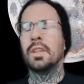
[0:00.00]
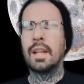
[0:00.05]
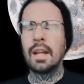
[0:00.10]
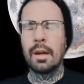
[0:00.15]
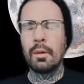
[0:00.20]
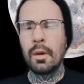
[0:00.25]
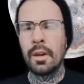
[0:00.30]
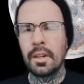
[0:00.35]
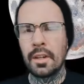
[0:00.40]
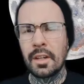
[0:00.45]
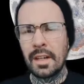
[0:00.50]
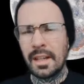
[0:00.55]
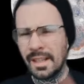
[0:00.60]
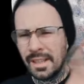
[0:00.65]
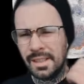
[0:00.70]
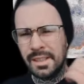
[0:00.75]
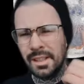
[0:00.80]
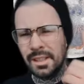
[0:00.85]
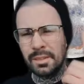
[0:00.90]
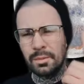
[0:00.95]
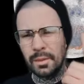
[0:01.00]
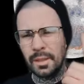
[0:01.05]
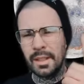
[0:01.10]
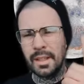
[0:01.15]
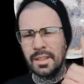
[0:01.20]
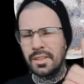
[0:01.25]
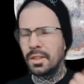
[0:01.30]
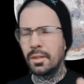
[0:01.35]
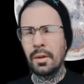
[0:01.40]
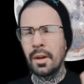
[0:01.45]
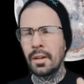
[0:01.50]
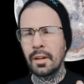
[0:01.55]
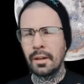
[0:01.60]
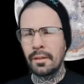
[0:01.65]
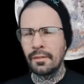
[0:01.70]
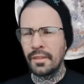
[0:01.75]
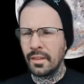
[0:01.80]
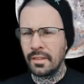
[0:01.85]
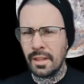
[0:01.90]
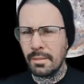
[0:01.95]
So then I wonder, is this really
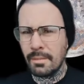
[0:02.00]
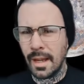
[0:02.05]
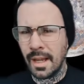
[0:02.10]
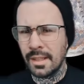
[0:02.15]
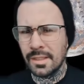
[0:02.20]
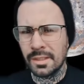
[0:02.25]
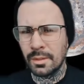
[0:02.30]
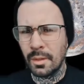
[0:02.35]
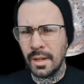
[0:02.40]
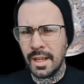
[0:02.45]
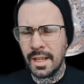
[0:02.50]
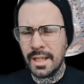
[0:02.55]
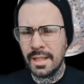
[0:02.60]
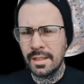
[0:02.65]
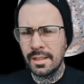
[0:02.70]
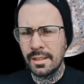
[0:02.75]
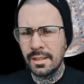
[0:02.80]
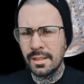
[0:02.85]
250 miles away?